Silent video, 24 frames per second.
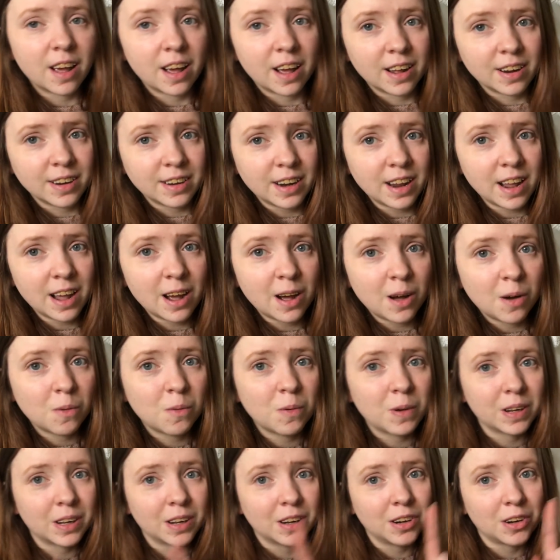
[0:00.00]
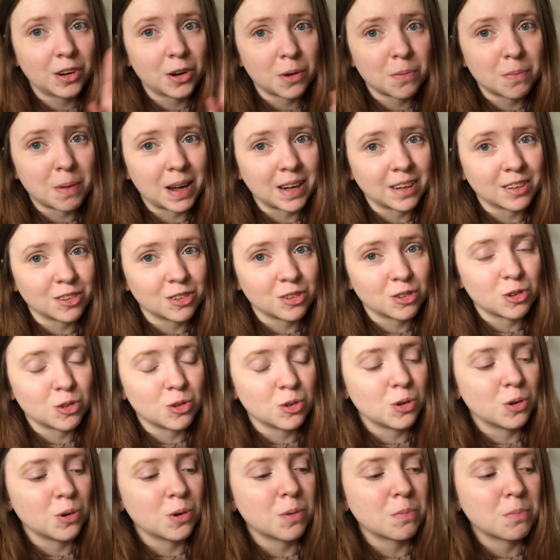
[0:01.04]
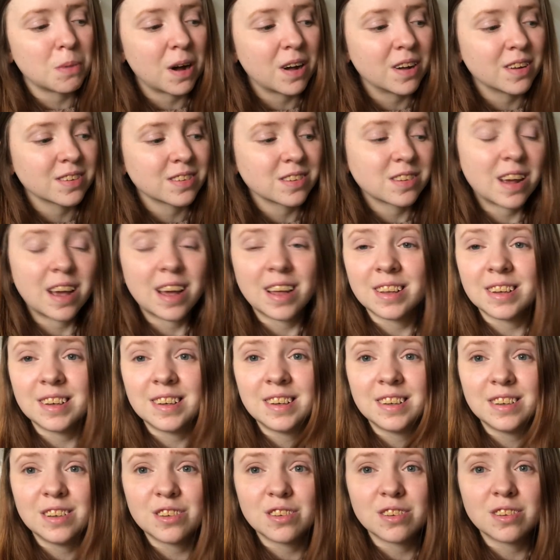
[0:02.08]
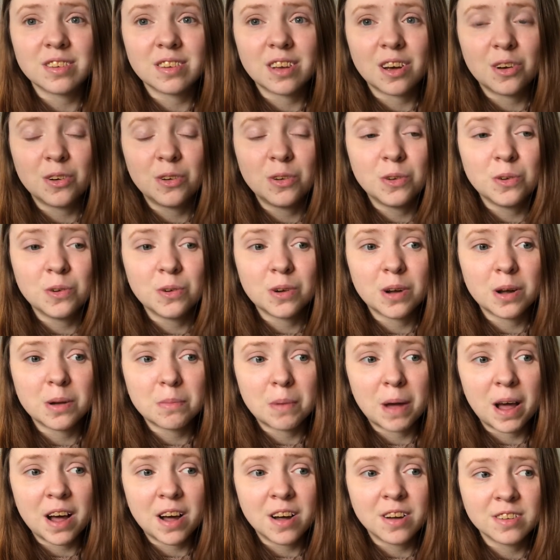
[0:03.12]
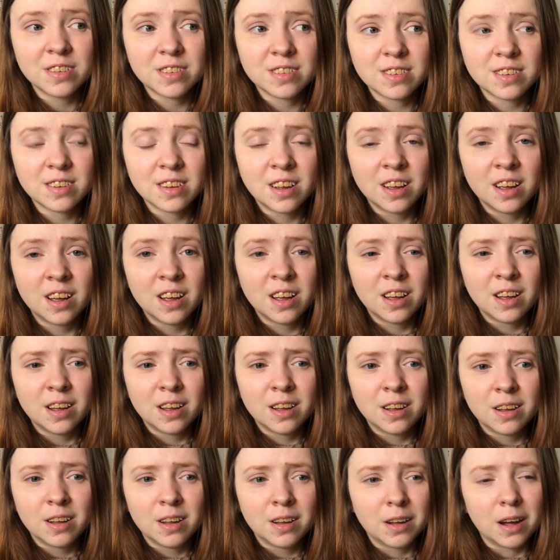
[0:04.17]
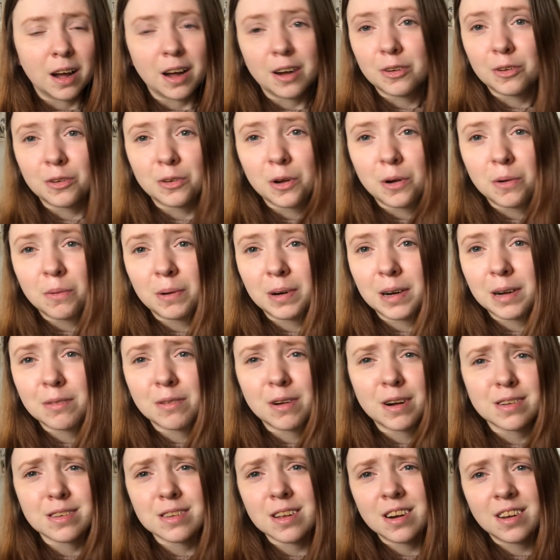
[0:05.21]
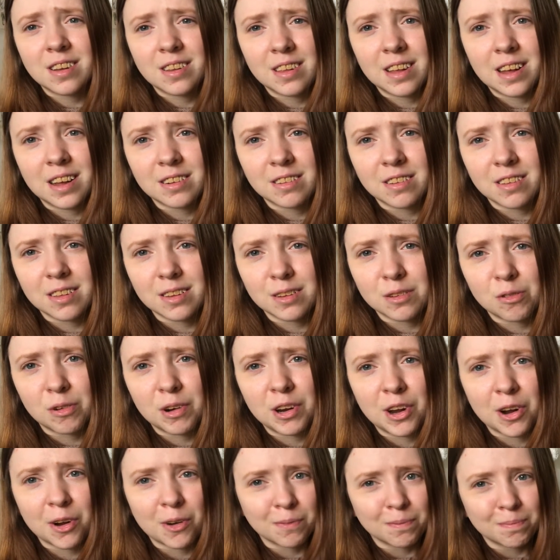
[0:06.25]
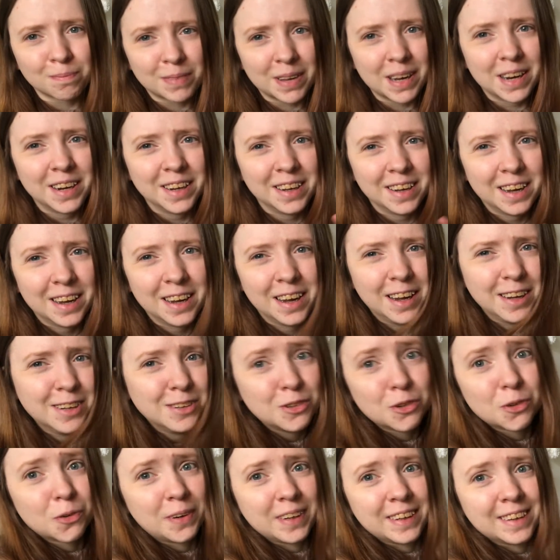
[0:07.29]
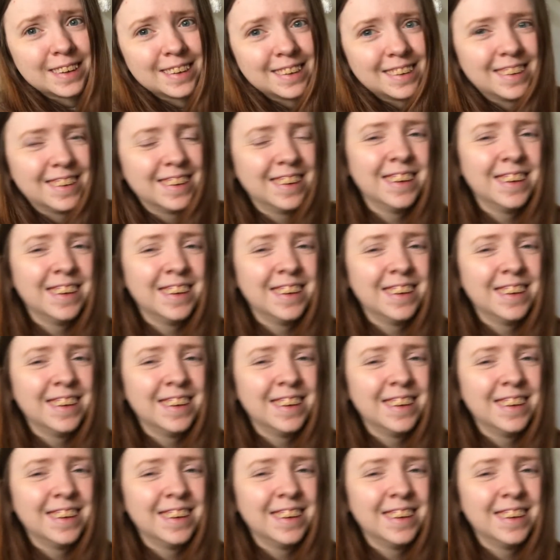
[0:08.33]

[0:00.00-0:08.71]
And now we're going to go back to past Ellie to tell you about, I don't know, whatever I said at the end of this video. Enjoy it.